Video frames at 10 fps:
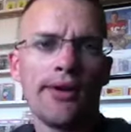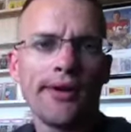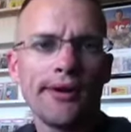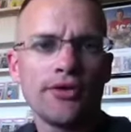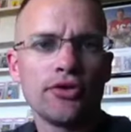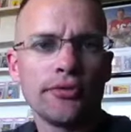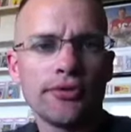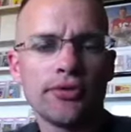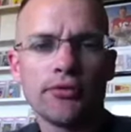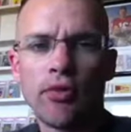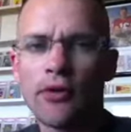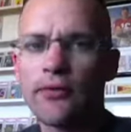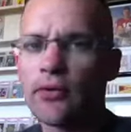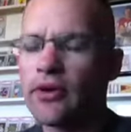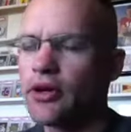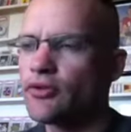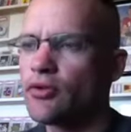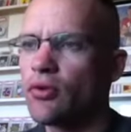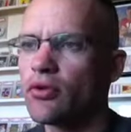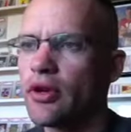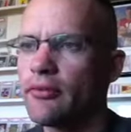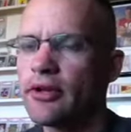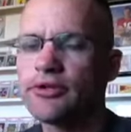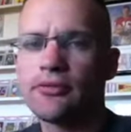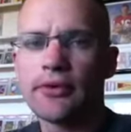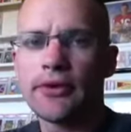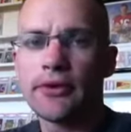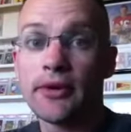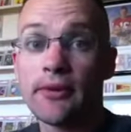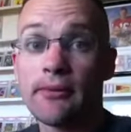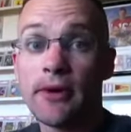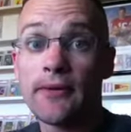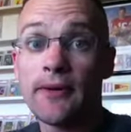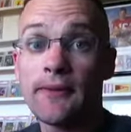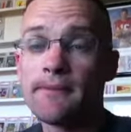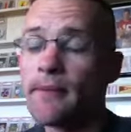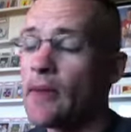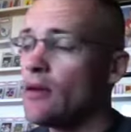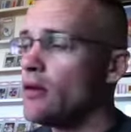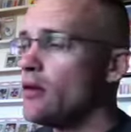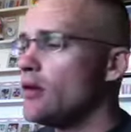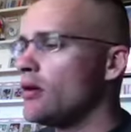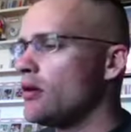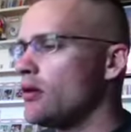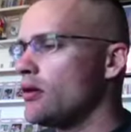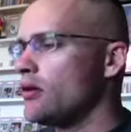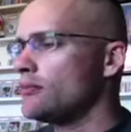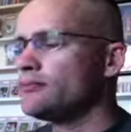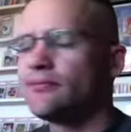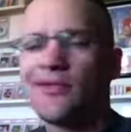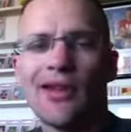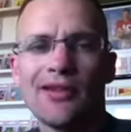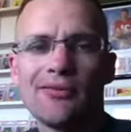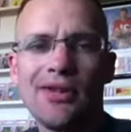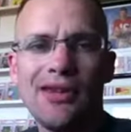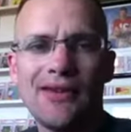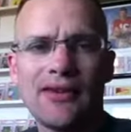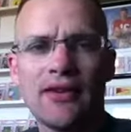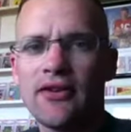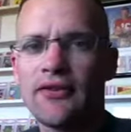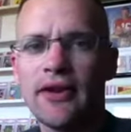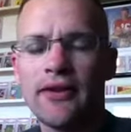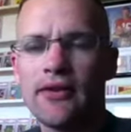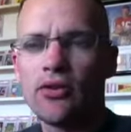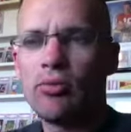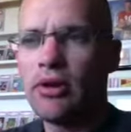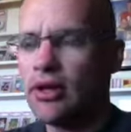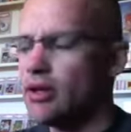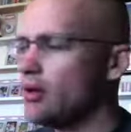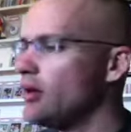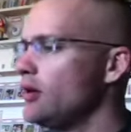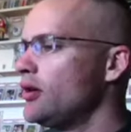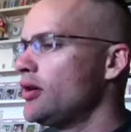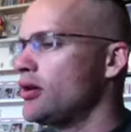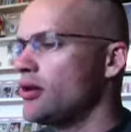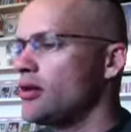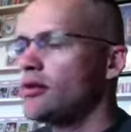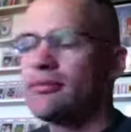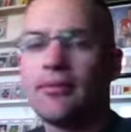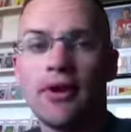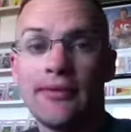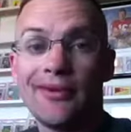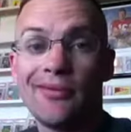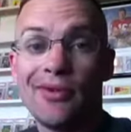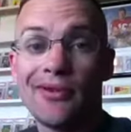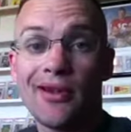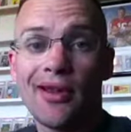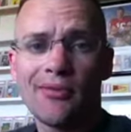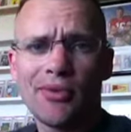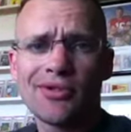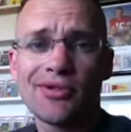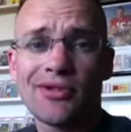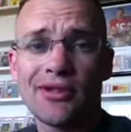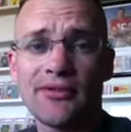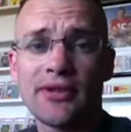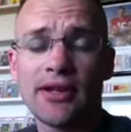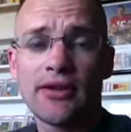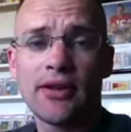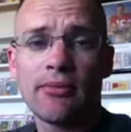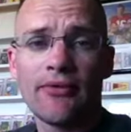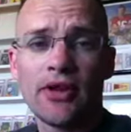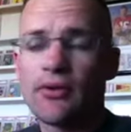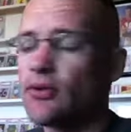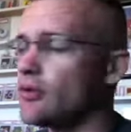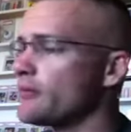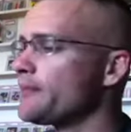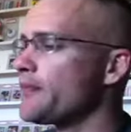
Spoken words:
Hey YouTubers, Bart 49ersCorner coming at you with another mail day. Got some neat stuff, nothing too big, obviously because I had a bunch of stuff in the last couple of videos, so